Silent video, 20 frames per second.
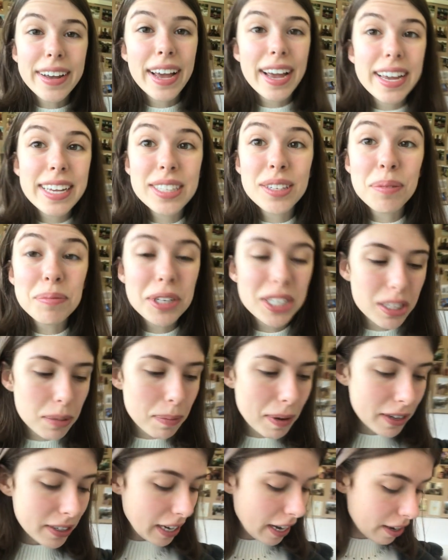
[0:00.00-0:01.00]
Okay, so I'm just
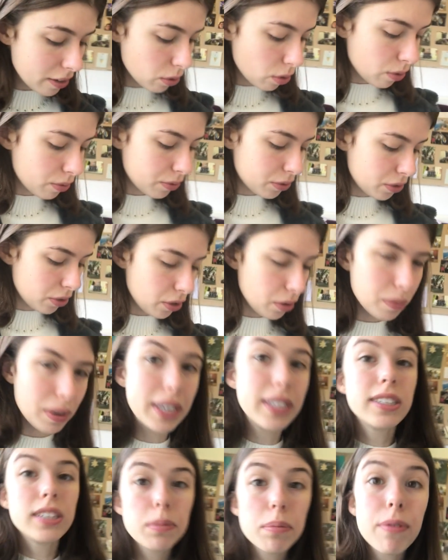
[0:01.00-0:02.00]
about to head off to
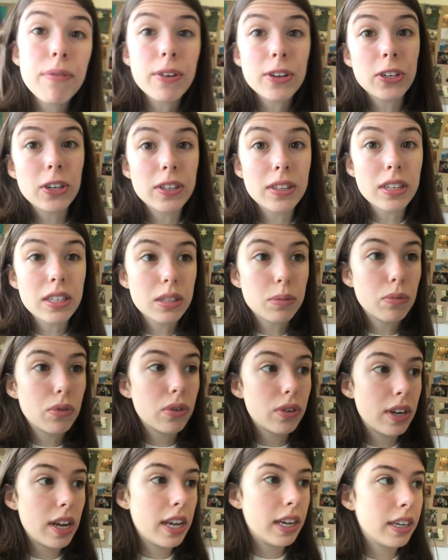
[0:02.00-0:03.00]
my supervision this
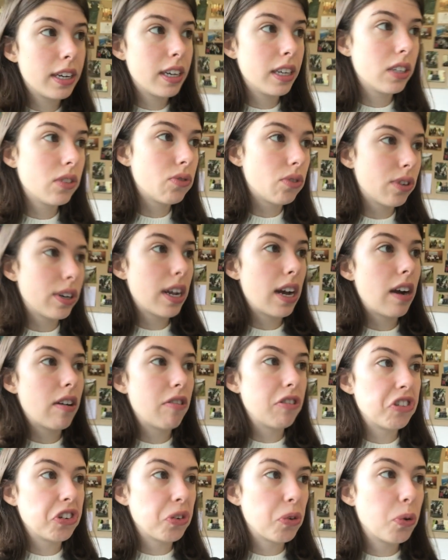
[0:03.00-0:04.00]
morning. It's for an
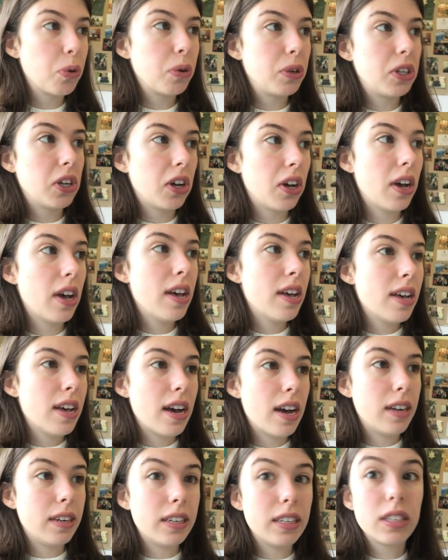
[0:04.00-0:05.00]
hour and a quarter,
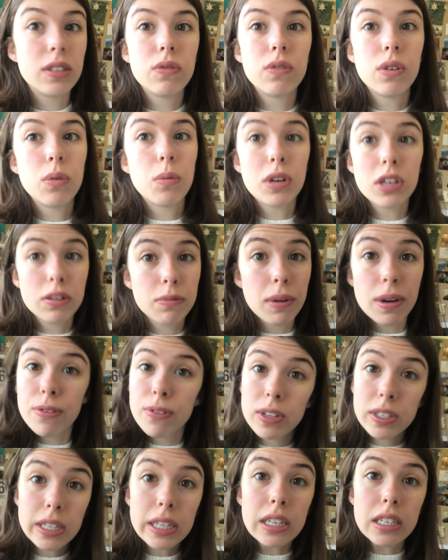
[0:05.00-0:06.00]
and it's for one of my
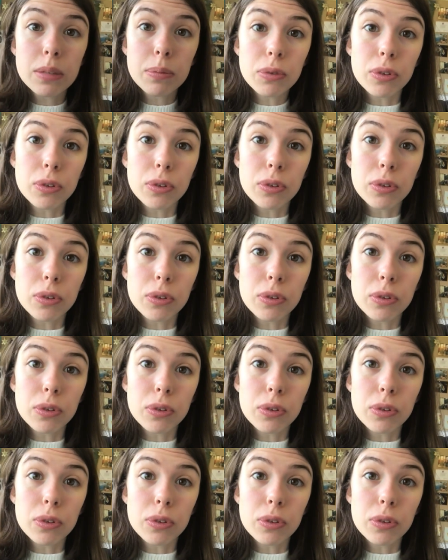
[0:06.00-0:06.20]
physics